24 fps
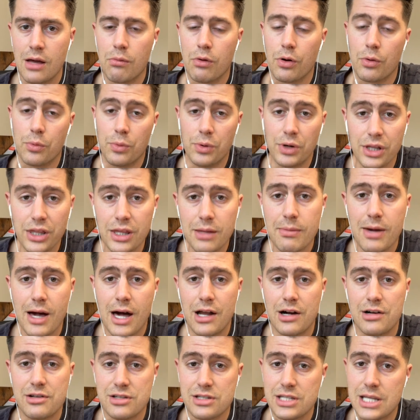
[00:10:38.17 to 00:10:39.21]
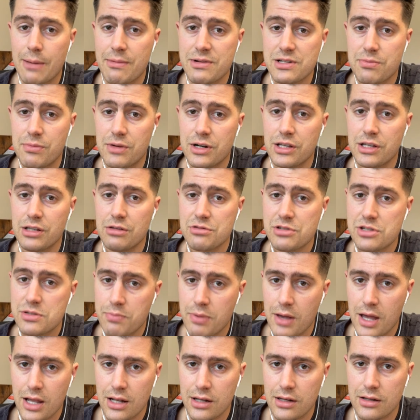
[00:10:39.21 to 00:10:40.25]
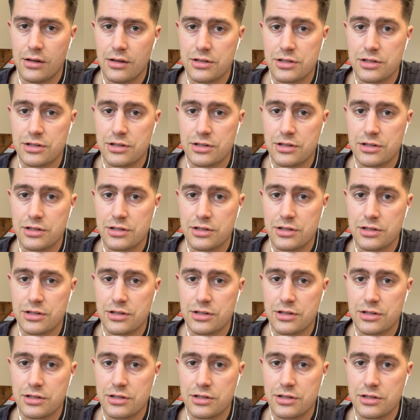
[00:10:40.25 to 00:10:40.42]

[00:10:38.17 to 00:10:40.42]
What really matters is how much money you spend.